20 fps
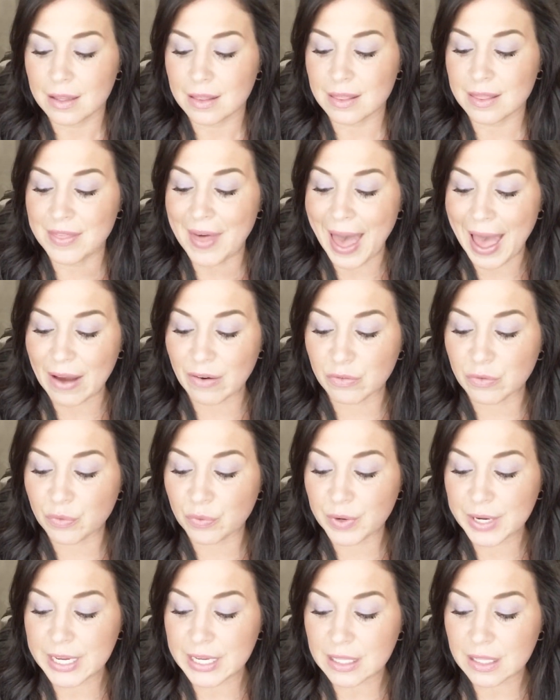that
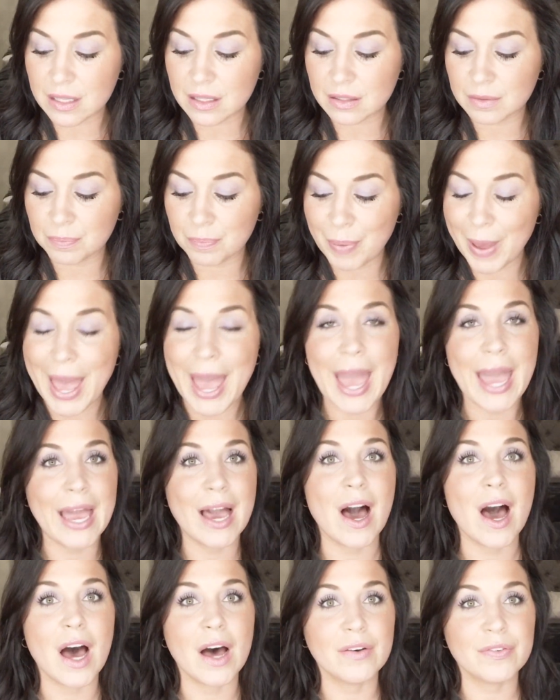real
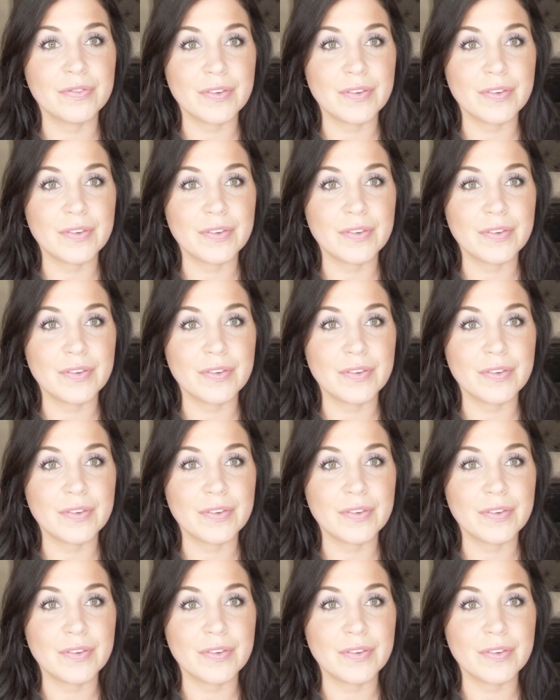payoff,